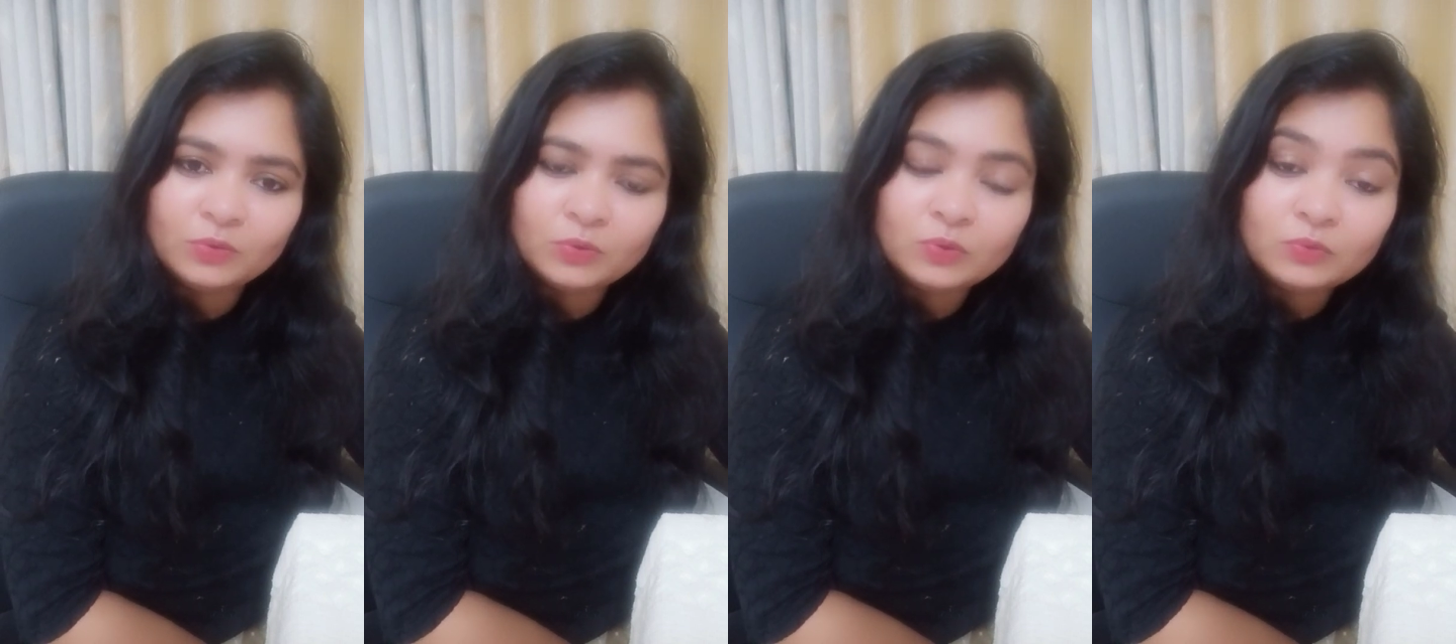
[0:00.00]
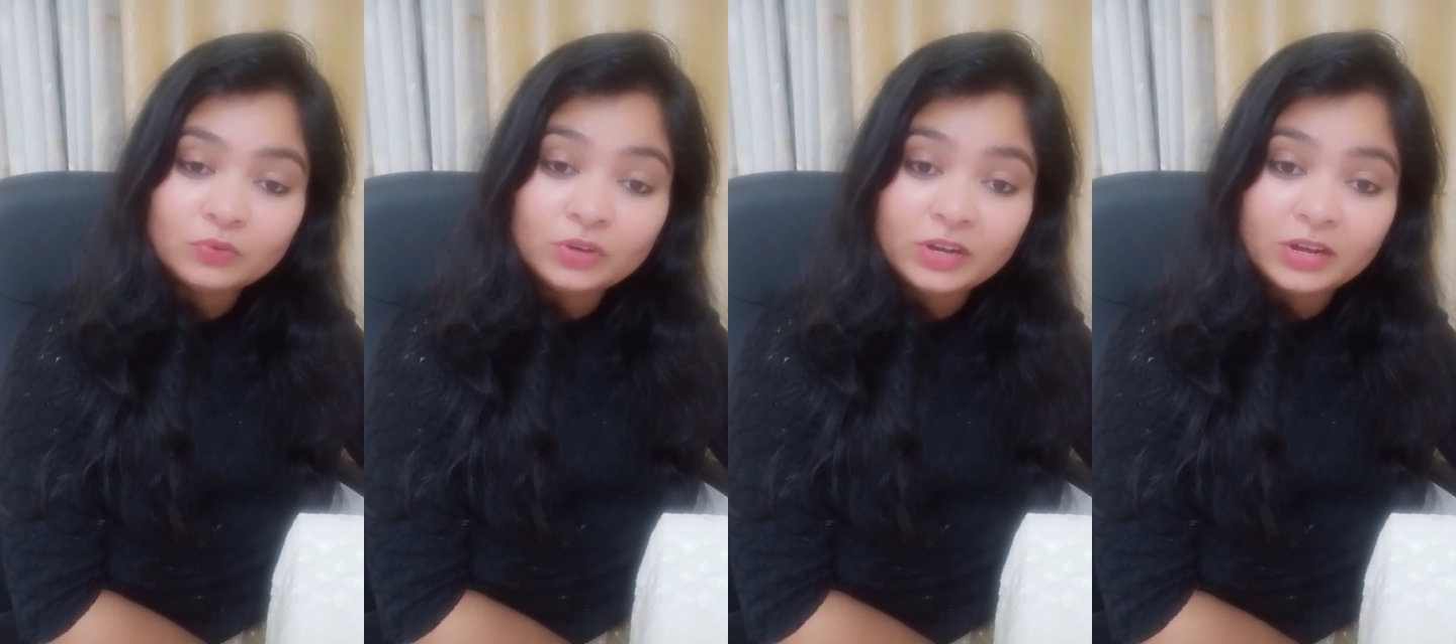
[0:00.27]
who
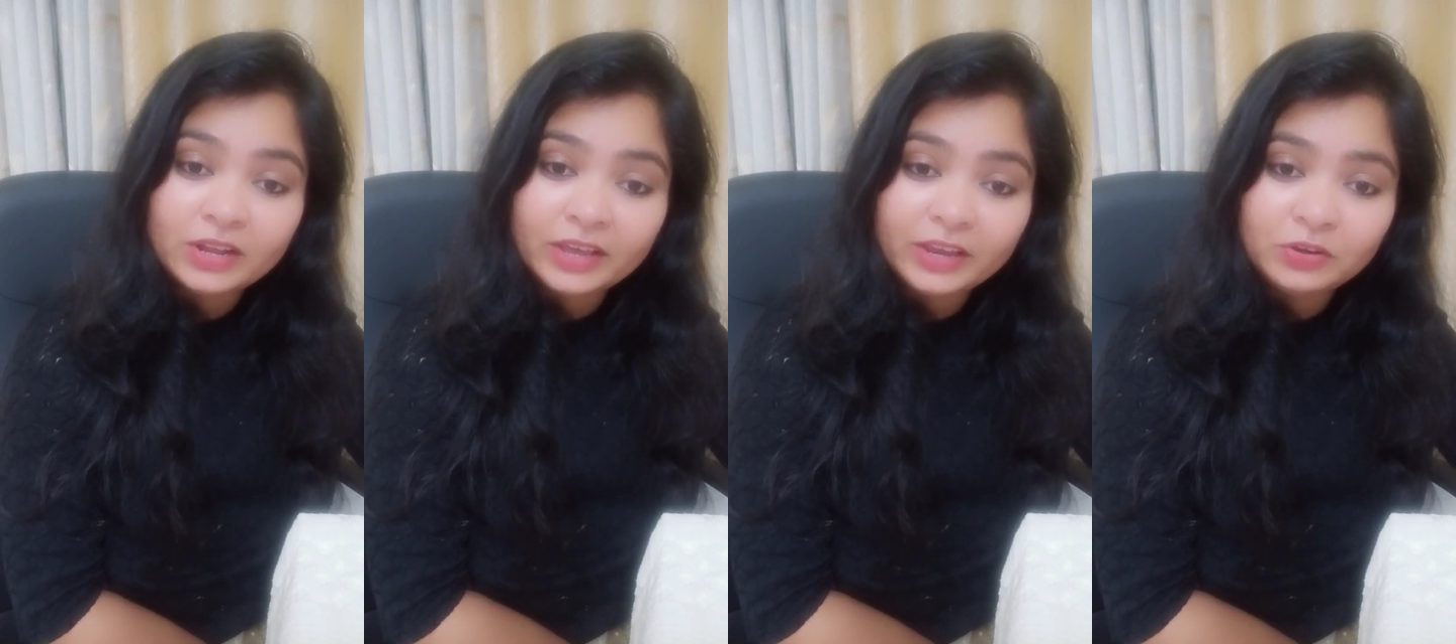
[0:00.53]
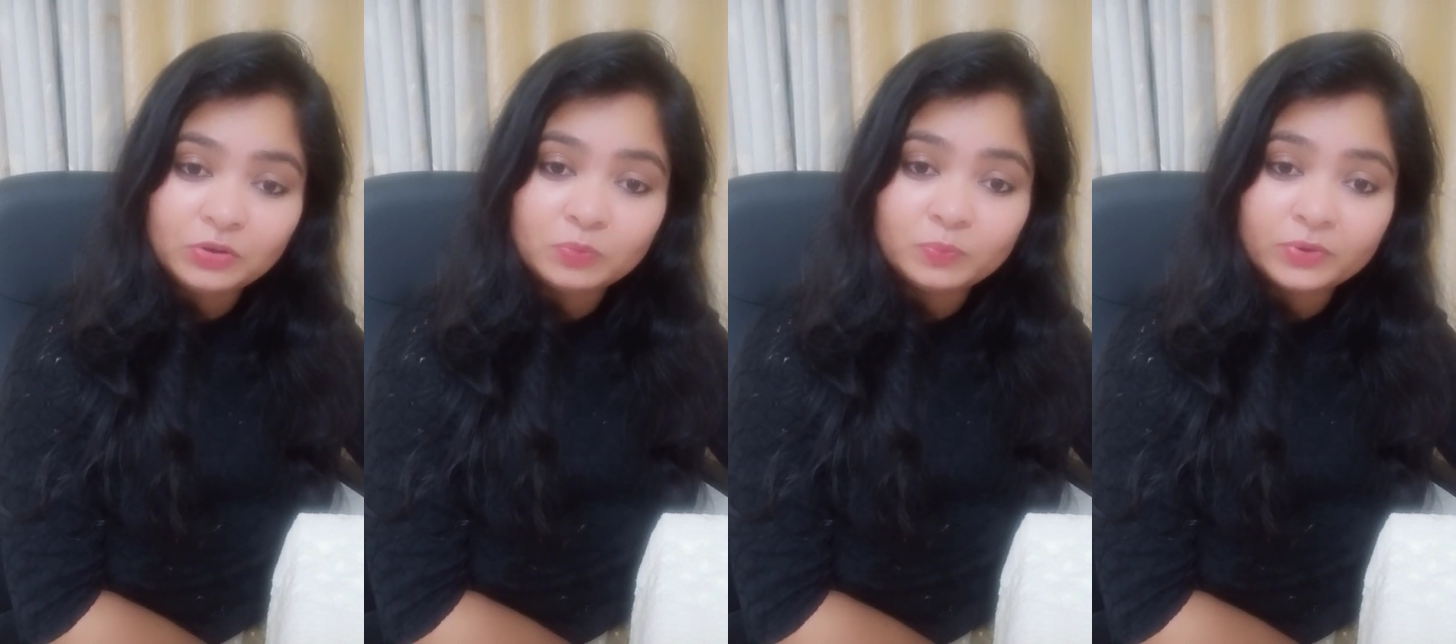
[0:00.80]
would
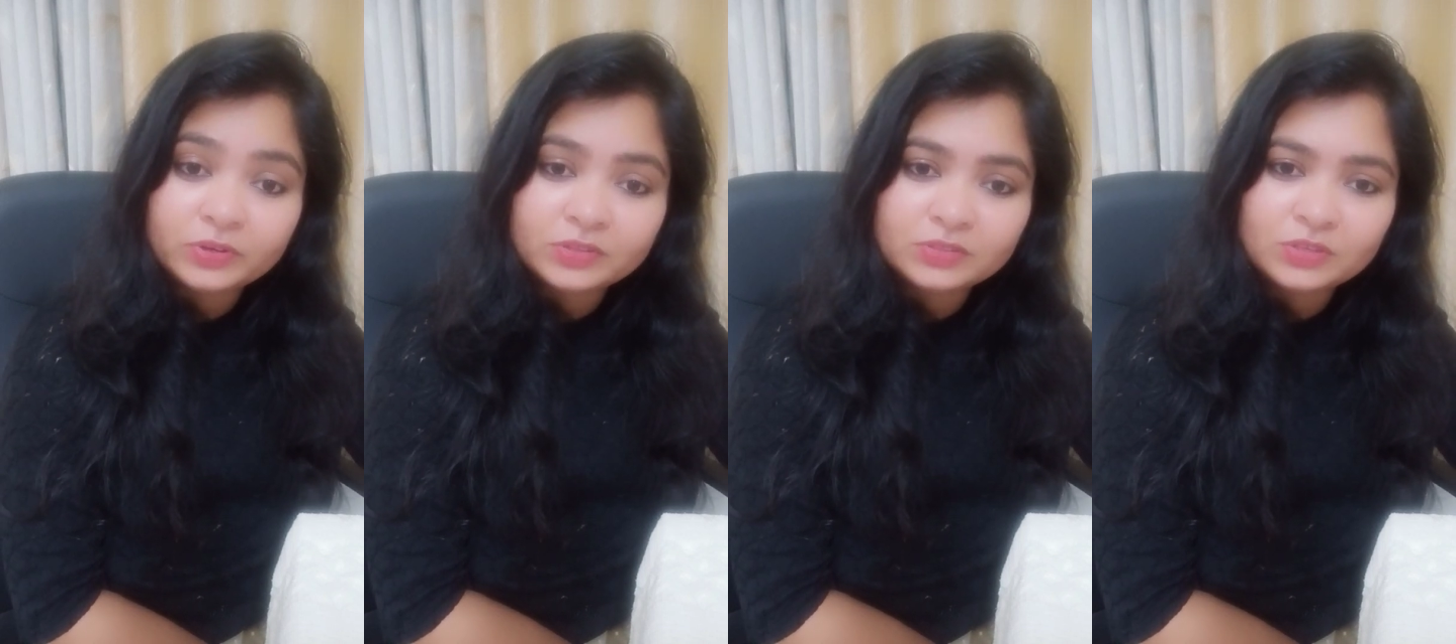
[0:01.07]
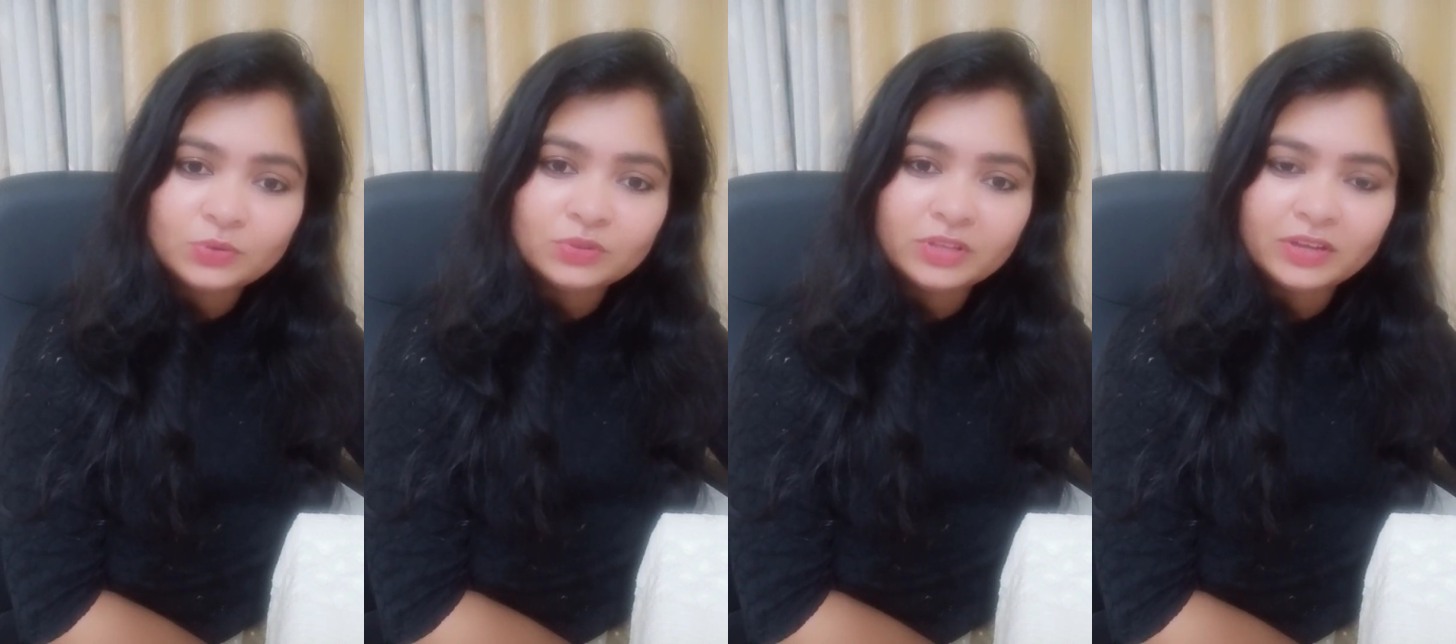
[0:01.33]
like to
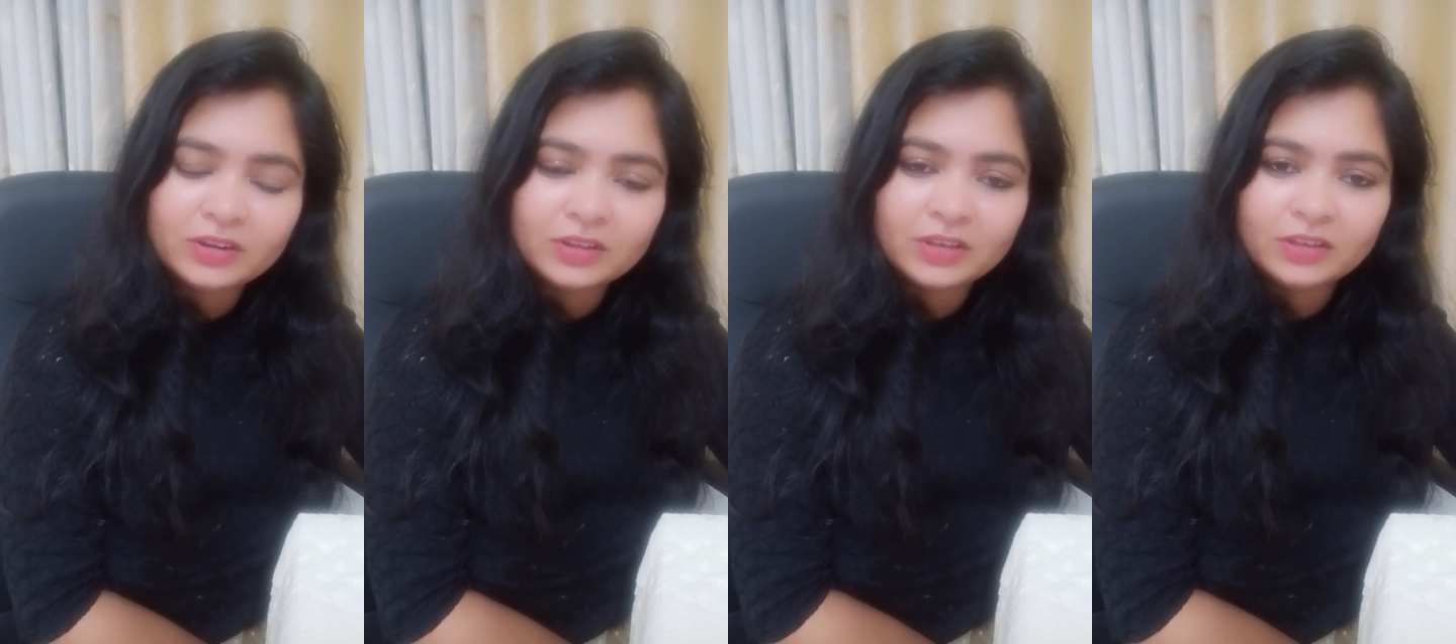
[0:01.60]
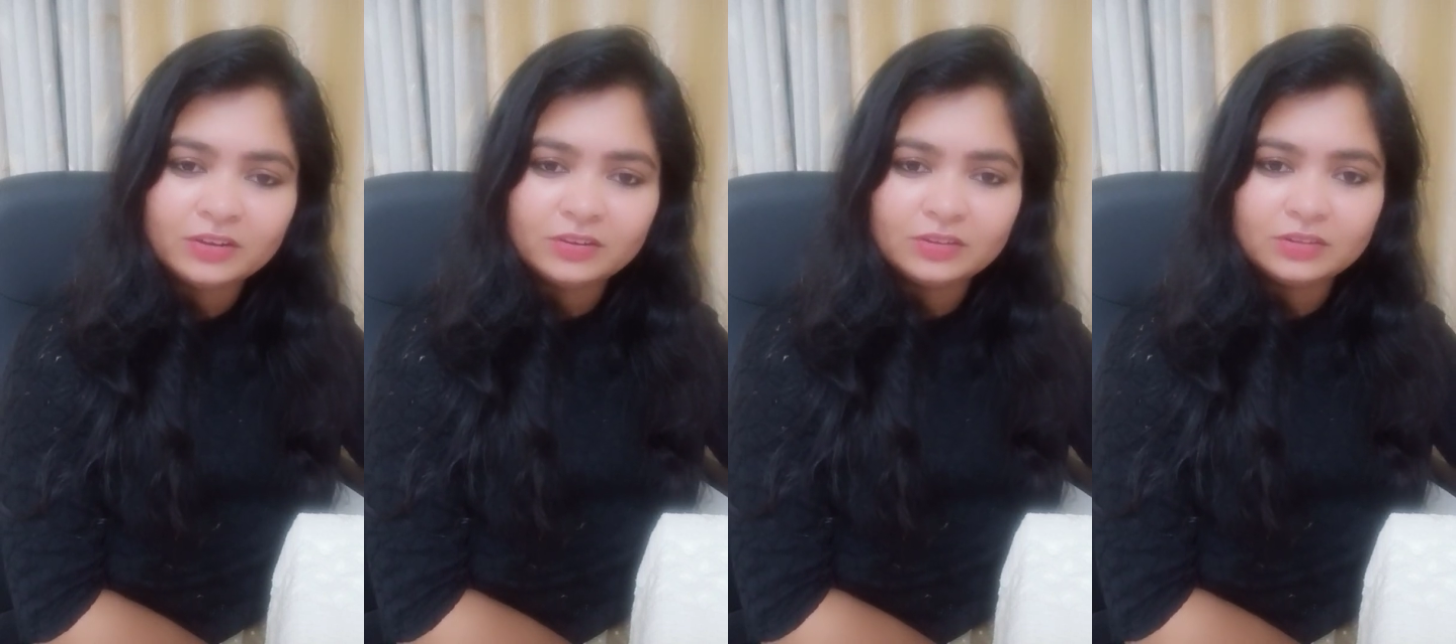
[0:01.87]
pursue their
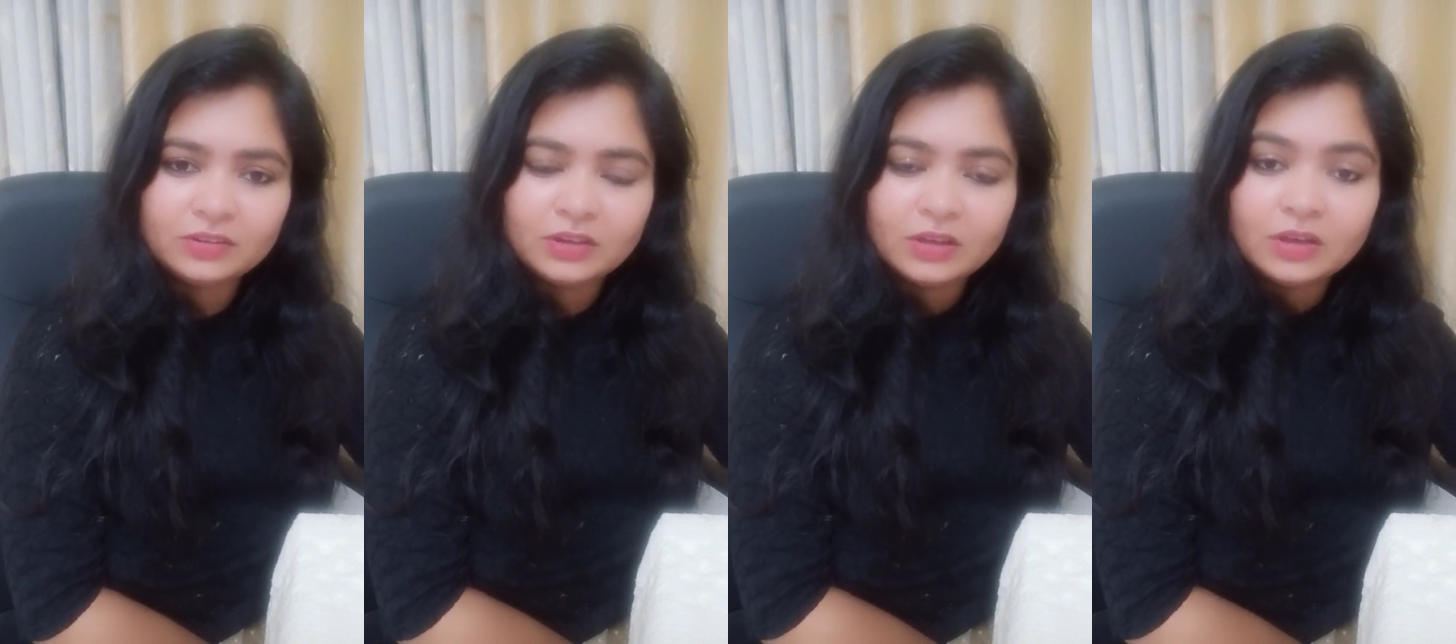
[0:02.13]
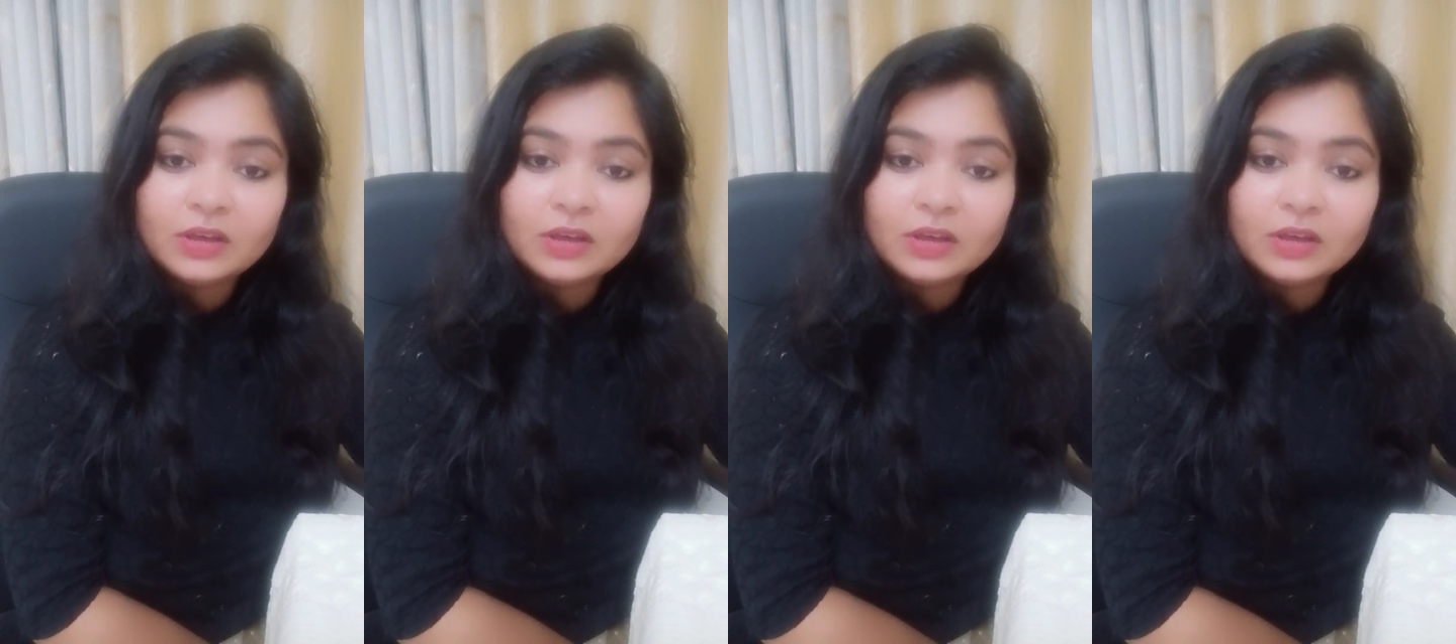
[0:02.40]
career